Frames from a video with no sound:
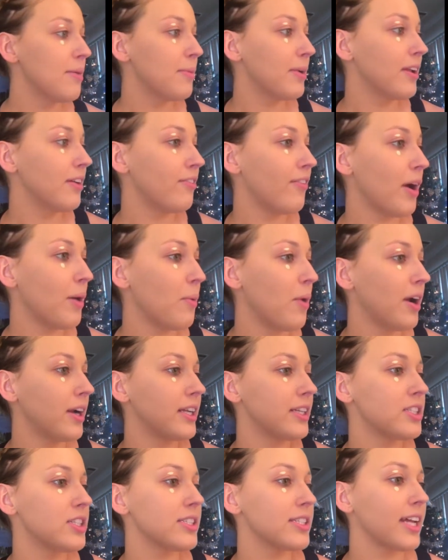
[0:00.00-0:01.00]
But if I want
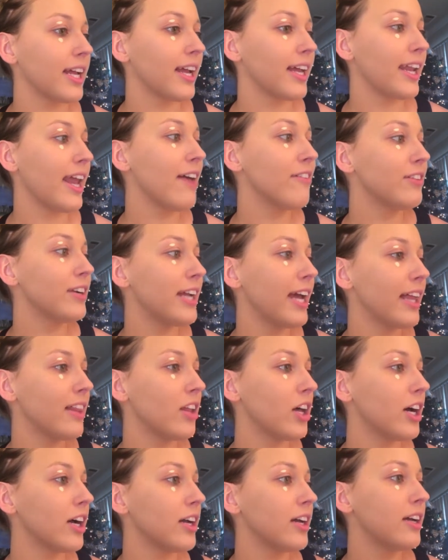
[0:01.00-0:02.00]
it just like an everyday
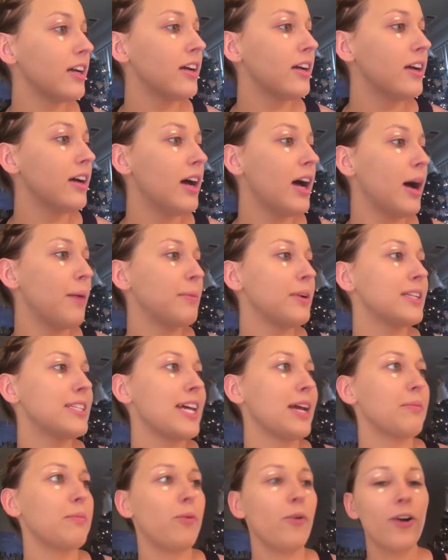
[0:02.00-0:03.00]
look, I'm gonna
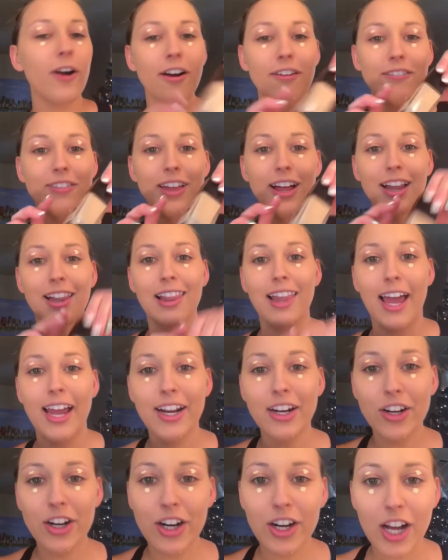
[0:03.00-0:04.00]
take more of the
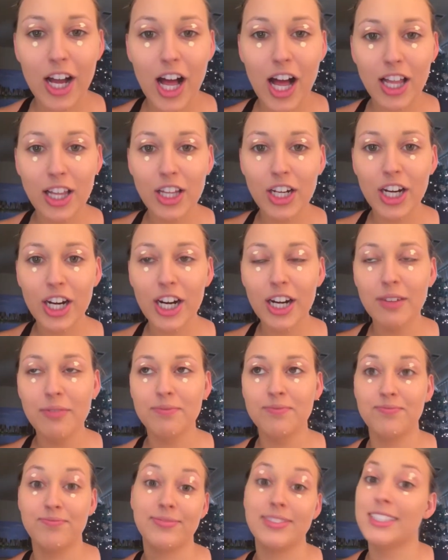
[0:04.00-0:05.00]
lighter color.
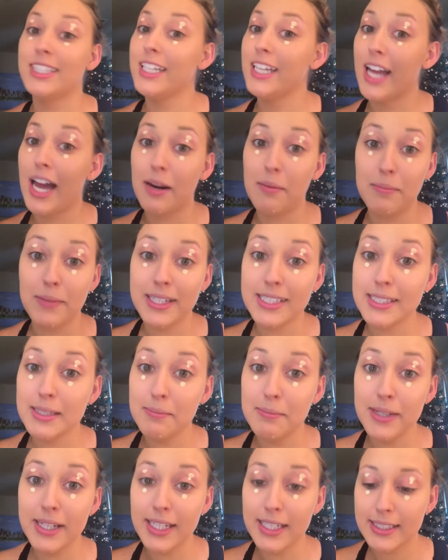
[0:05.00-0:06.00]
So you gotta mix
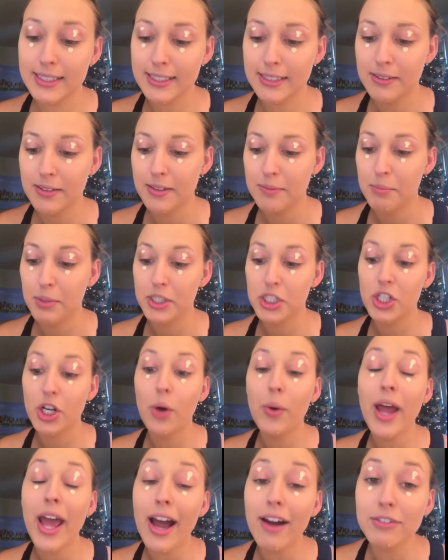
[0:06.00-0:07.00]
and mix, but you
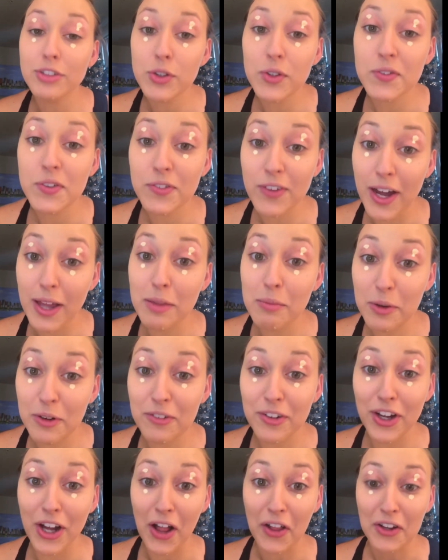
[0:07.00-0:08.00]
don't have to if you find the
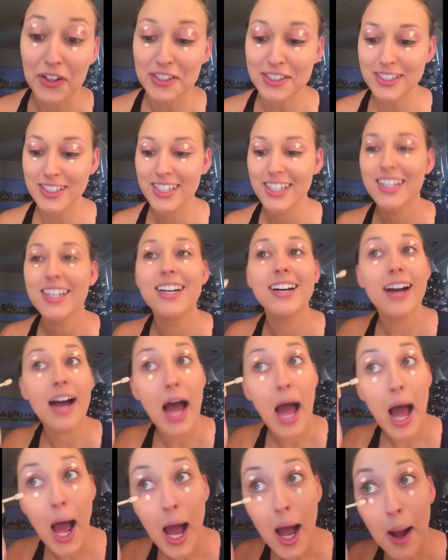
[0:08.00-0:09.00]
perfect colors.
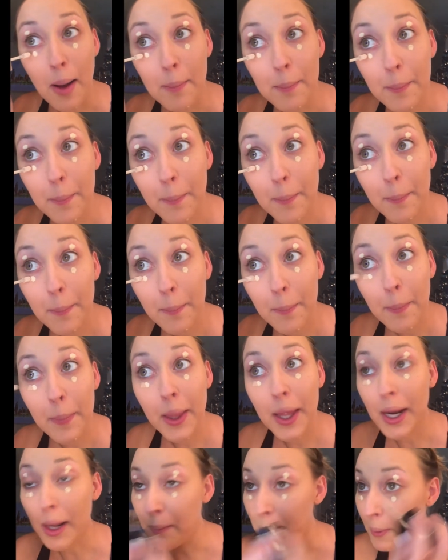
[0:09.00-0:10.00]
And
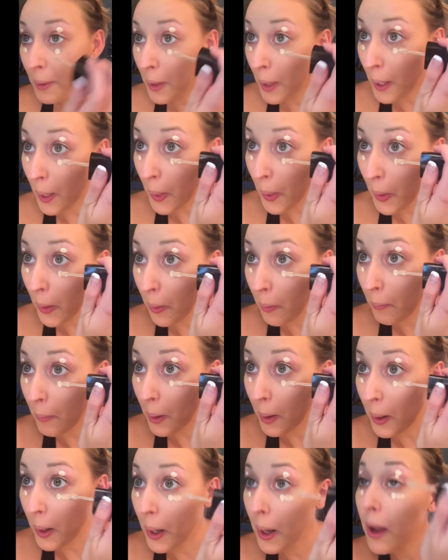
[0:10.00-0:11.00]
I put like a little
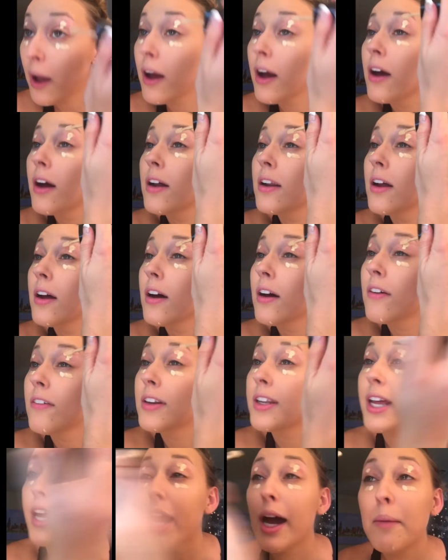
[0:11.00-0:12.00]
bit of a
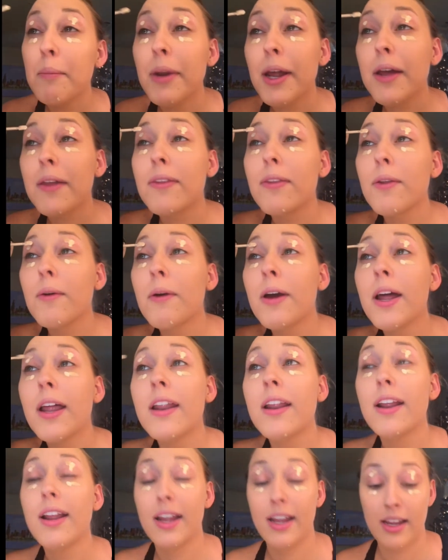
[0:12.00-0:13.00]
dab next to it,
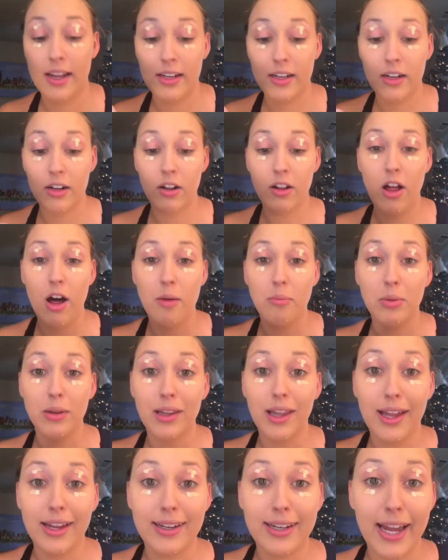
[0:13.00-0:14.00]
and it'll all
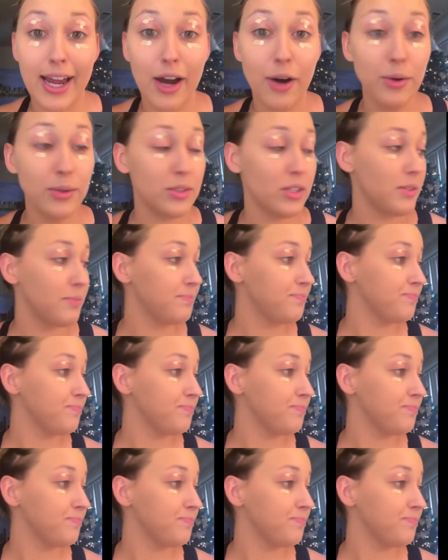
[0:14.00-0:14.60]
blend out.